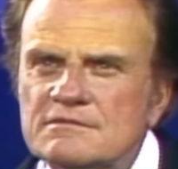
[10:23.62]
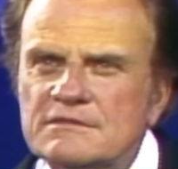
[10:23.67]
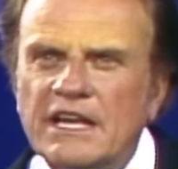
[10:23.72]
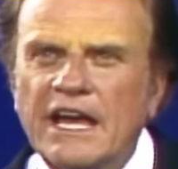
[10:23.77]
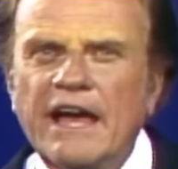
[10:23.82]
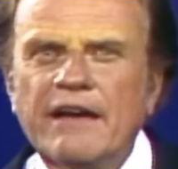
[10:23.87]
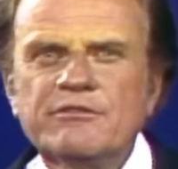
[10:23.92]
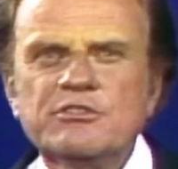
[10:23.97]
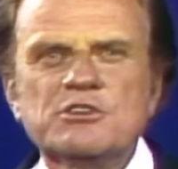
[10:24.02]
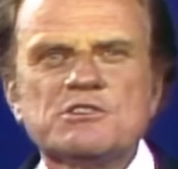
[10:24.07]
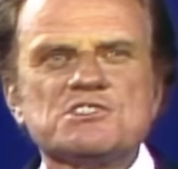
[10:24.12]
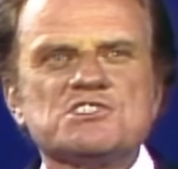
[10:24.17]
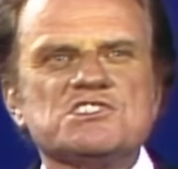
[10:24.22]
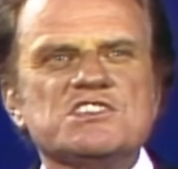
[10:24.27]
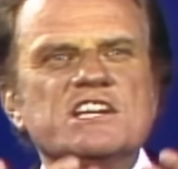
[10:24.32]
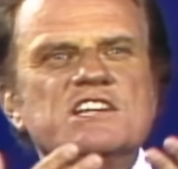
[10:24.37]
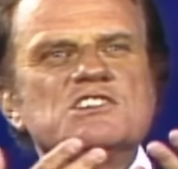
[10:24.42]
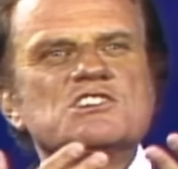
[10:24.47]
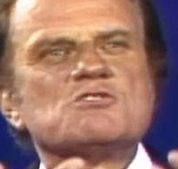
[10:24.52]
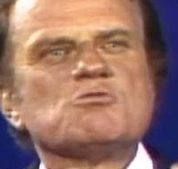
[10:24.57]
to have your
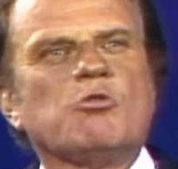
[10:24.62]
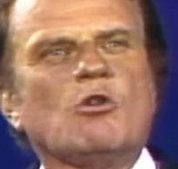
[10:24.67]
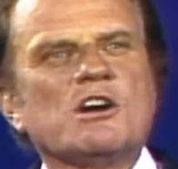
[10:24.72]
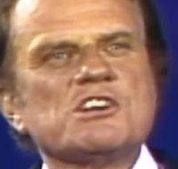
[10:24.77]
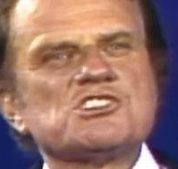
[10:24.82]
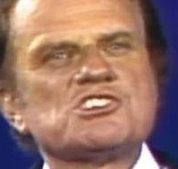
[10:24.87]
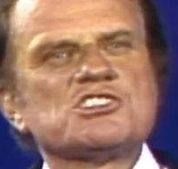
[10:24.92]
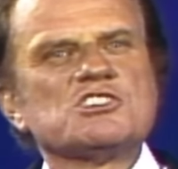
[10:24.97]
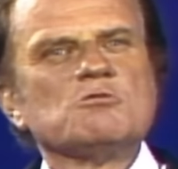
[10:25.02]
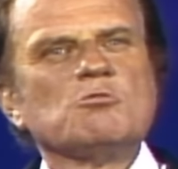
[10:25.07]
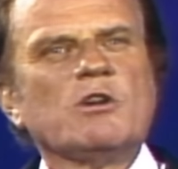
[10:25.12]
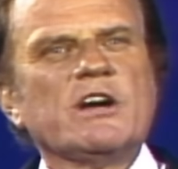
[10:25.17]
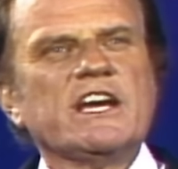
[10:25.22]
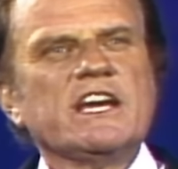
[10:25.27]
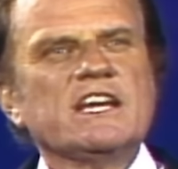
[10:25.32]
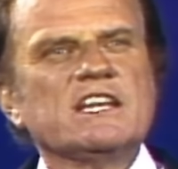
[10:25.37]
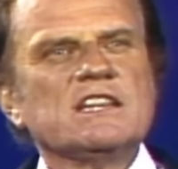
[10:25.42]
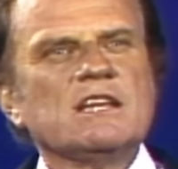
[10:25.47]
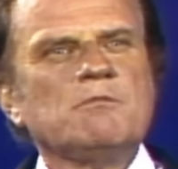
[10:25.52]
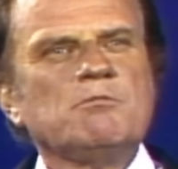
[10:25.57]
sins washed
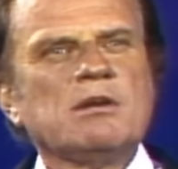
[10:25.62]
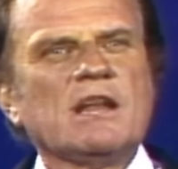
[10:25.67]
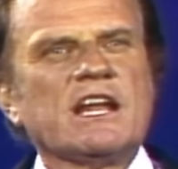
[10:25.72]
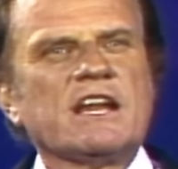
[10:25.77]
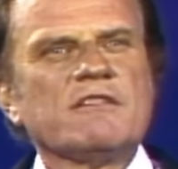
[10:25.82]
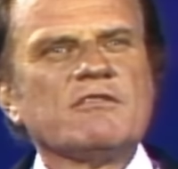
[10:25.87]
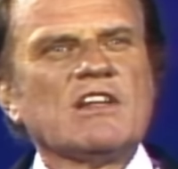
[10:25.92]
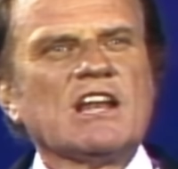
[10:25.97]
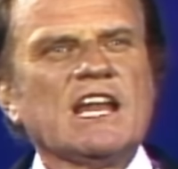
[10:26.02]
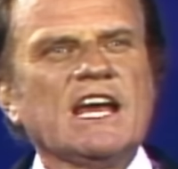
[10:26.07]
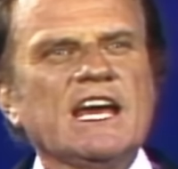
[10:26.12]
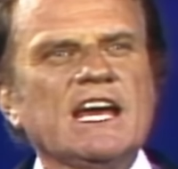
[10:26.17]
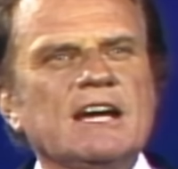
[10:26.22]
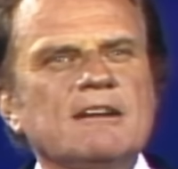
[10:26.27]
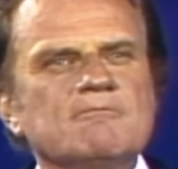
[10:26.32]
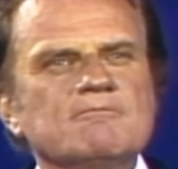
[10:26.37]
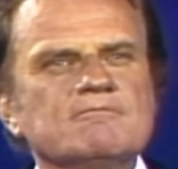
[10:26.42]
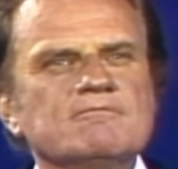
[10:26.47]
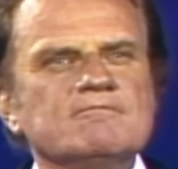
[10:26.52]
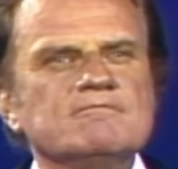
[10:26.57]
away in the blood of the Lamb?
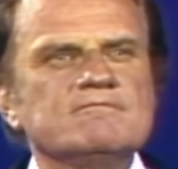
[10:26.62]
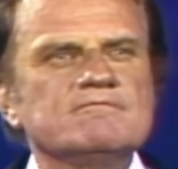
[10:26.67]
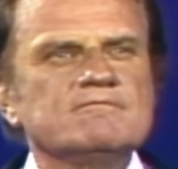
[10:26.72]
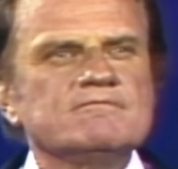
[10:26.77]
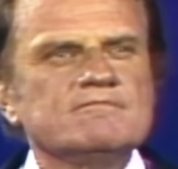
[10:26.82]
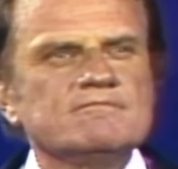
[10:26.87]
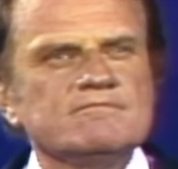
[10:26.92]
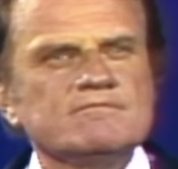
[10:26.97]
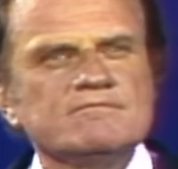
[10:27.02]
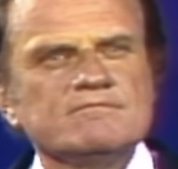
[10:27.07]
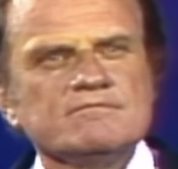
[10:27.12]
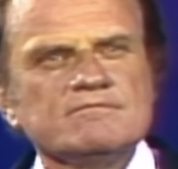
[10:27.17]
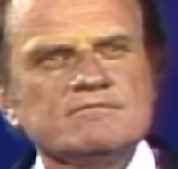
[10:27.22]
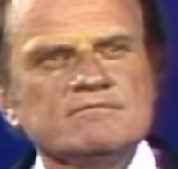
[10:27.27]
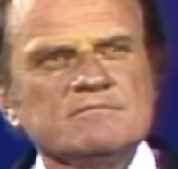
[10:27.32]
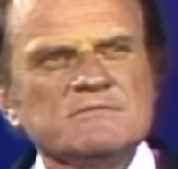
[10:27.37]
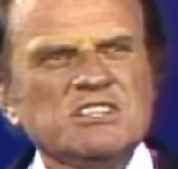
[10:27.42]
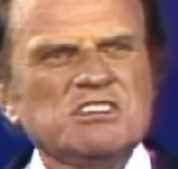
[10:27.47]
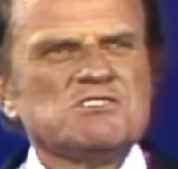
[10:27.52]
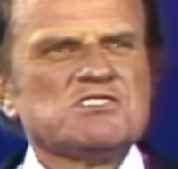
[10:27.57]

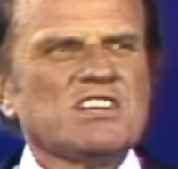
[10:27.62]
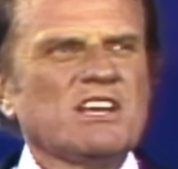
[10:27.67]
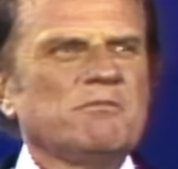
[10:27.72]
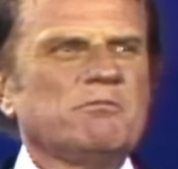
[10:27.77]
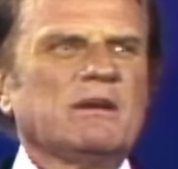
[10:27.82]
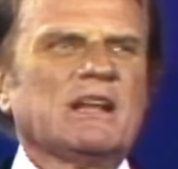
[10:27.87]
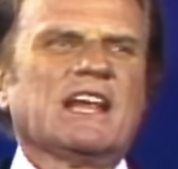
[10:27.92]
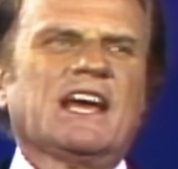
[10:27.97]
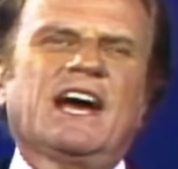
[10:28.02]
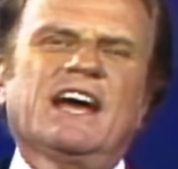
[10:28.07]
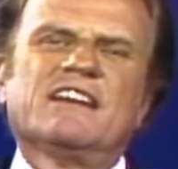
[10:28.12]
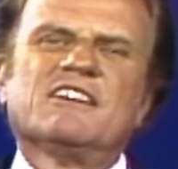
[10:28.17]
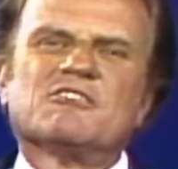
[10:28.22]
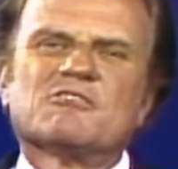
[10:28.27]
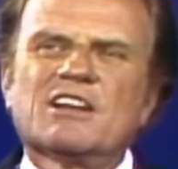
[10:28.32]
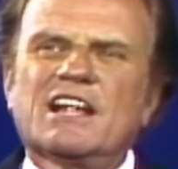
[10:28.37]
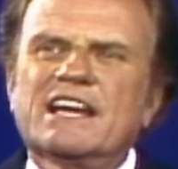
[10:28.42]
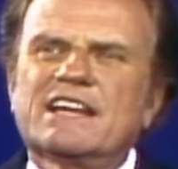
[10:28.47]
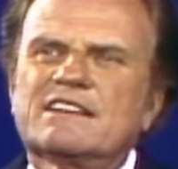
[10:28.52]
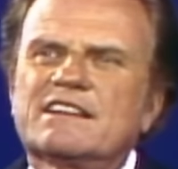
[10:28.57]
You say, Billy, I
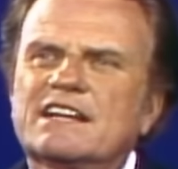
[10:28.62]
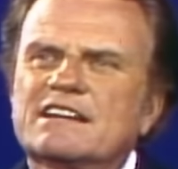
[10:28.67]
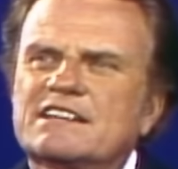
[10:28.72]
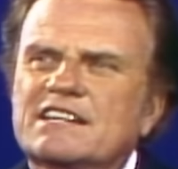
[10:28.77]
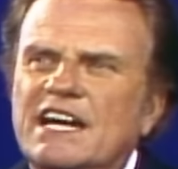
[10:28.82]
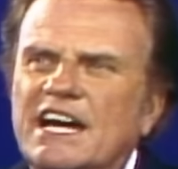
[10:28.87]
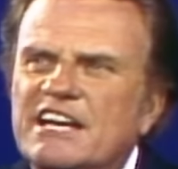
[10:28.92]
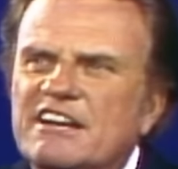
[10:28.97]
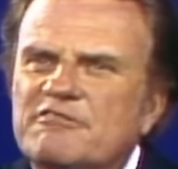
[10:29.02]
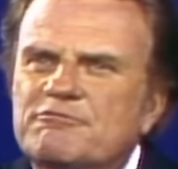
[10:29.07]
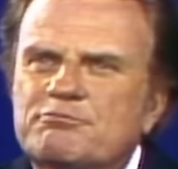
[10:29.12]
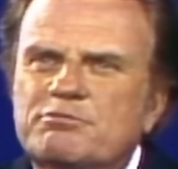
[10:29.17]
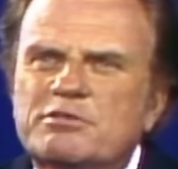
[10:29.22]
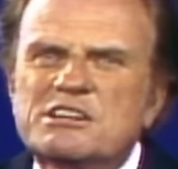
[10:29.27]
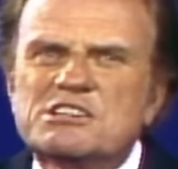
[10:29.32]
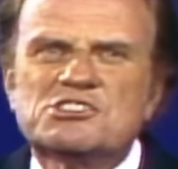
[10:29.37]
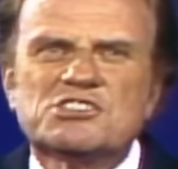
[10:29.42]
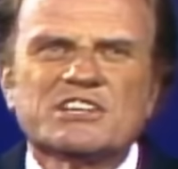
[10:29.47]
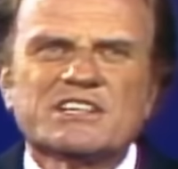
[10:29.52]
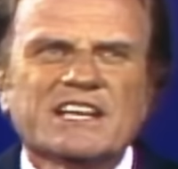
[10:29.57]
don't like that kind of
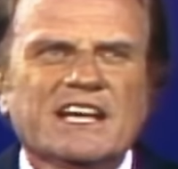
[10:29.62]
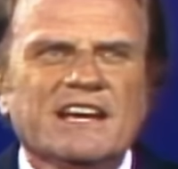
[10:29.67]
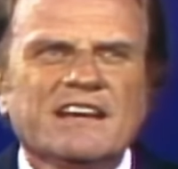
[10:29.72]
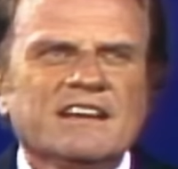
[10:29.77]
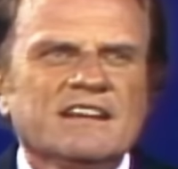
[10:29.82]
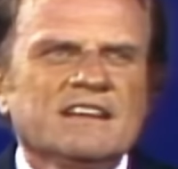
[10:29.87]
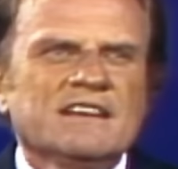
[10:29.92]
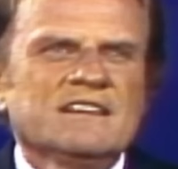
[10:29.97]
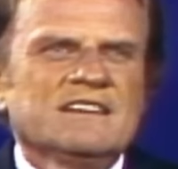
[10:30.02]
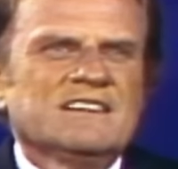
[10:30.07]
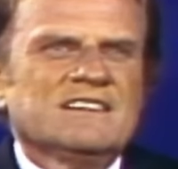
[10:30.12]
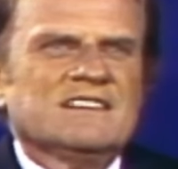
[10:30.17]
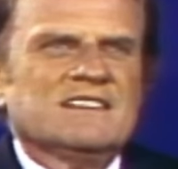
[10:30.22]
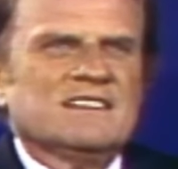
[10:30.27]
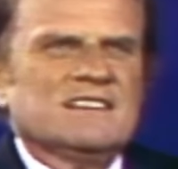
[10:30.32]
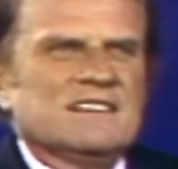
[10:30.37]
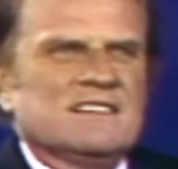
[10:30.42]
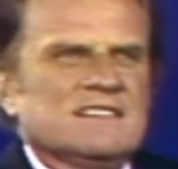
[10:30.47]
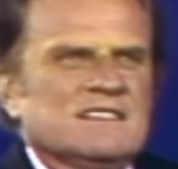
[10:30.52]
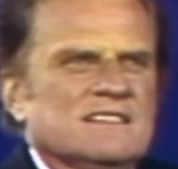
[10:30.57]
preaching.
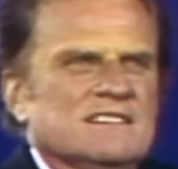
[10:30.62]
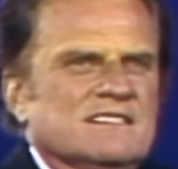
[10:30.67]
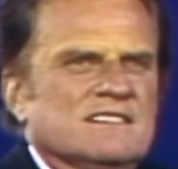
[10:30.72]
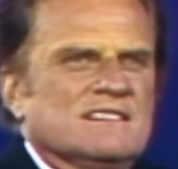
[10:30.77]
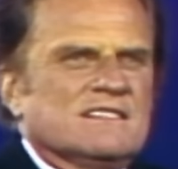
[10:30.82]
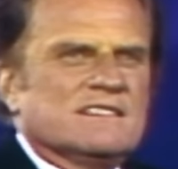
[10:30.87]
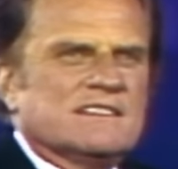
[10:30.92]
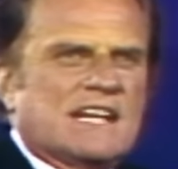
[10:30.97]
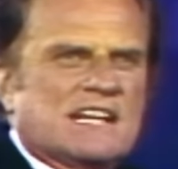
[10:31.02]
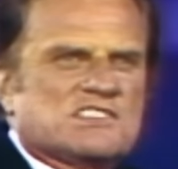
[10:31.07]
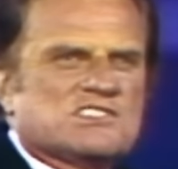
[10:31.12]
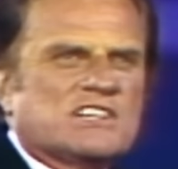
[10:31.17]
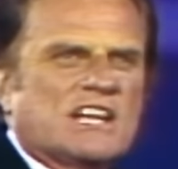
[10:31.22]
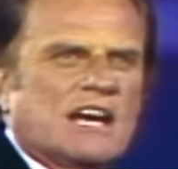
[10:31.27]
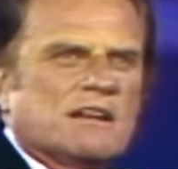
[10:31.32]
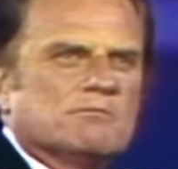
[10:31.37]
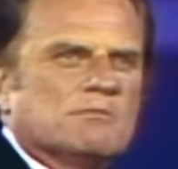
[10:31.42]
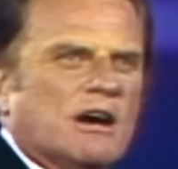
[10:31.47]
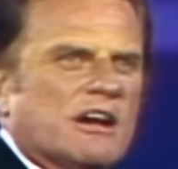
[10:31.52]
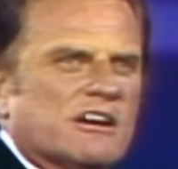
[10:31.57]
That's
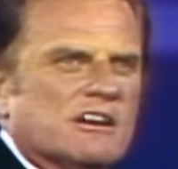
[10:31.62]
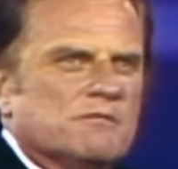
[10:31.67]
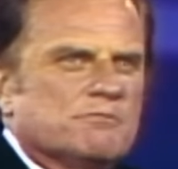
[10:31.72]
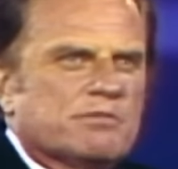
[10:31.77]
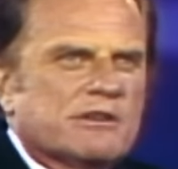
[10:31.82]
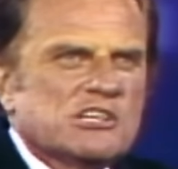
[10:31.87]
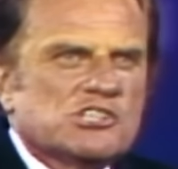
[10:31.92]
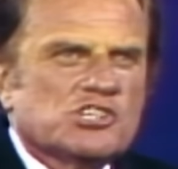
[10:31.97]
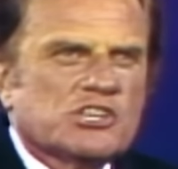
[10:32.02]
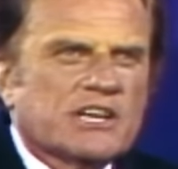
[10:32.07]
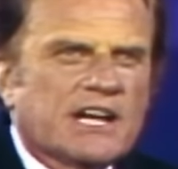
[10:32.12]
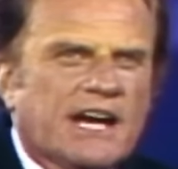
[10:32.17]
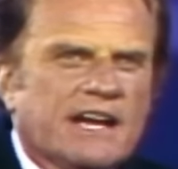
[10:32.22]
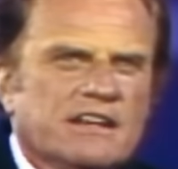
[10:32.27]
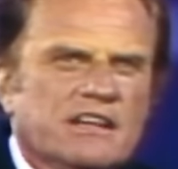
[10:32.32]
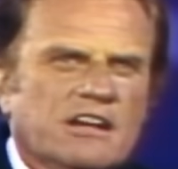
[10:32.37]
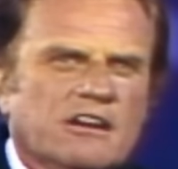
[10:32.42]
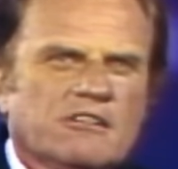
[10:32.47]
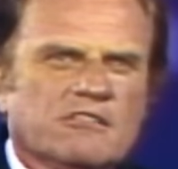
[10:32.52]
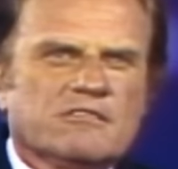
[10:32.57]
not modern preaching, I
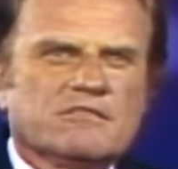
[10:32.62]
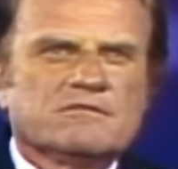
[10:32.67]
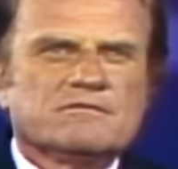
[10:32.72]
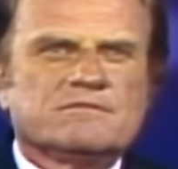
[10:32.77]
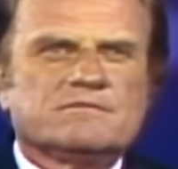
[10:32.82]
know.